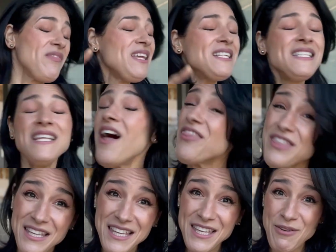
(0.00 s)
not
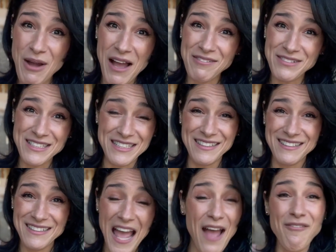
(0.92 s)
thinking you have to
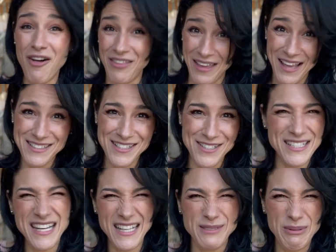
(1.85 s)
have all the answers
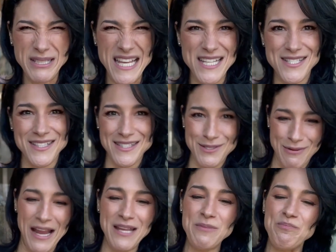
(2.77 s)
and expectations,
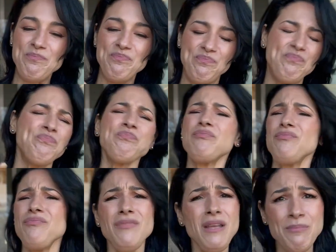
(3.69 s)
right?
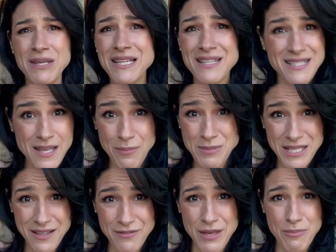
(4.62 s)
Being
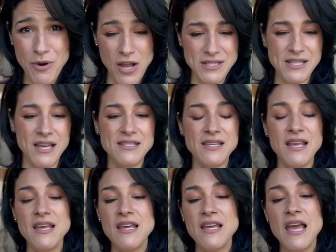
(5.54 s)
accepting of the process.
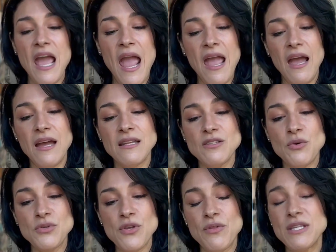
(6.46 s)
And
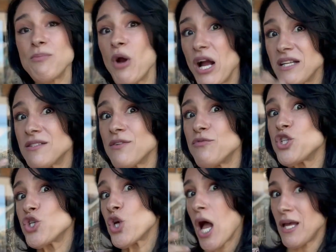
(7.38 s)
also this practice of
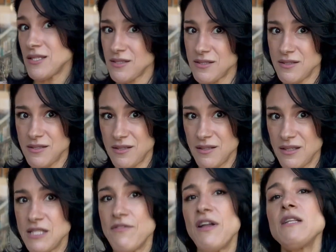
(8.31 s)
trust,
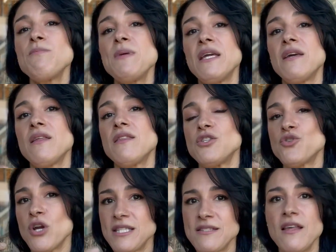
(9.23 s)
developing the
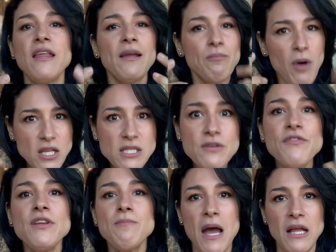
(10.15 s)
trust, that like positive
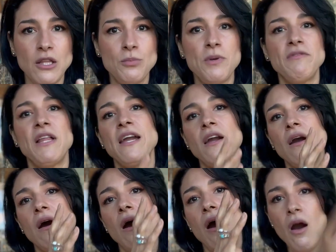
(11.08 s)
feedback loop of like,
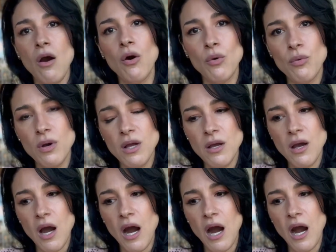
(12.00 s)
oh,
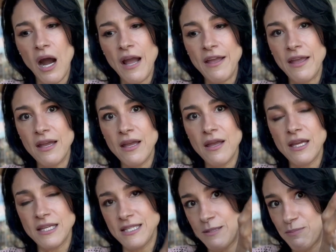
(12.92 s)
I
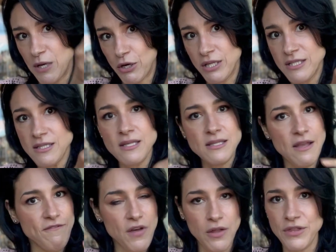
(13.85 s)
experienced this, I
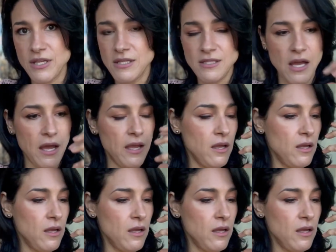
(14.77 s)
felt this, I